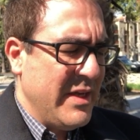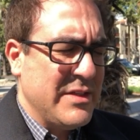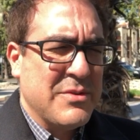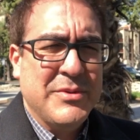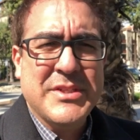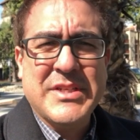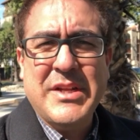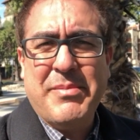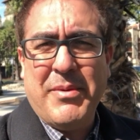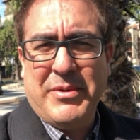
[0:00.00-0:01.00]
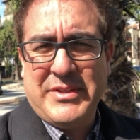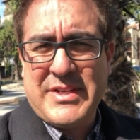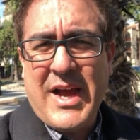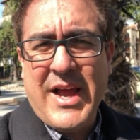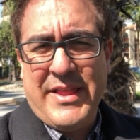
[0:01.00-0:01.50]
And so we just need to be able to
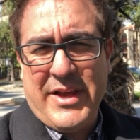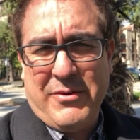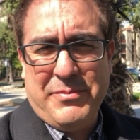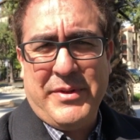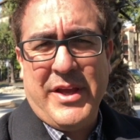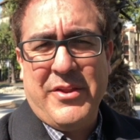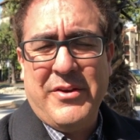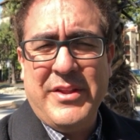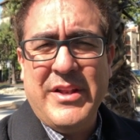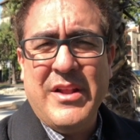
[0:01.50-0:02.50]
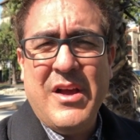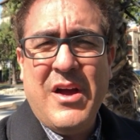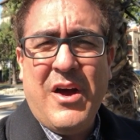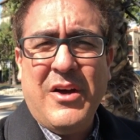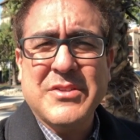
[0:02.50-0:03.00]
tie that group together. And then
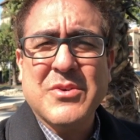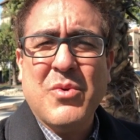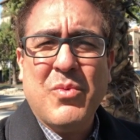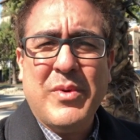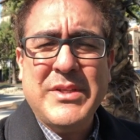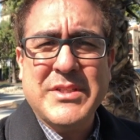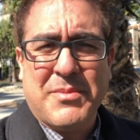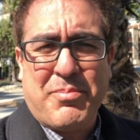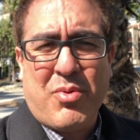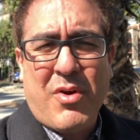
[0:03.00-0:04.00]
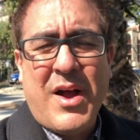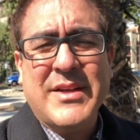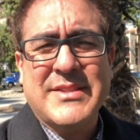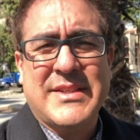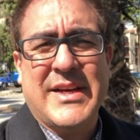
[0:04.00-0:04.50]
also, what is the
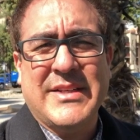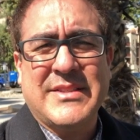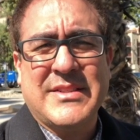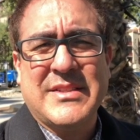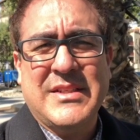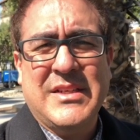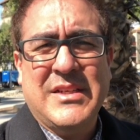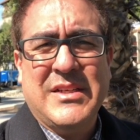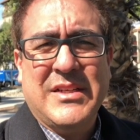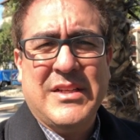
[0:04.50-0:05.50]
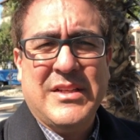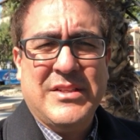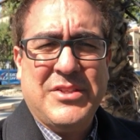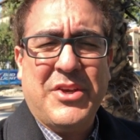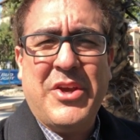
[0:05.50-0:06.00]
process
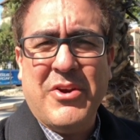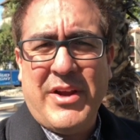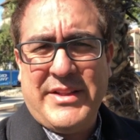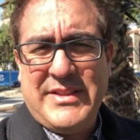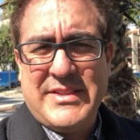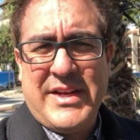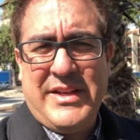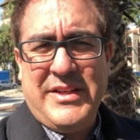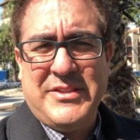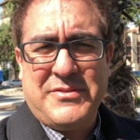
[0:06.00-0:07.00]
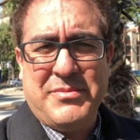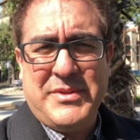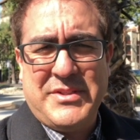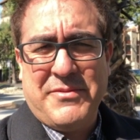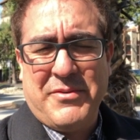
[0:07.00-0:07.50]
to curate these ideas from
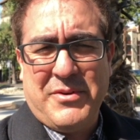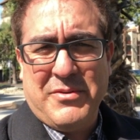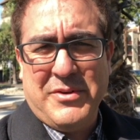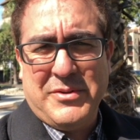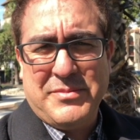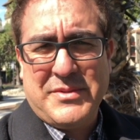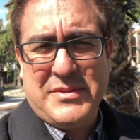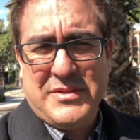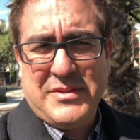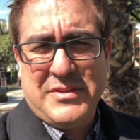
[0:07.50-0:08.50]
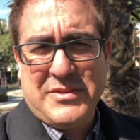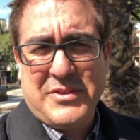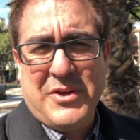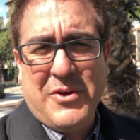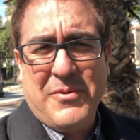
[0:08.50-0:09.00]
these different groups?
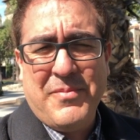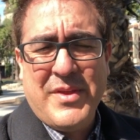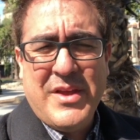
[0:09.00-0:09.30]
So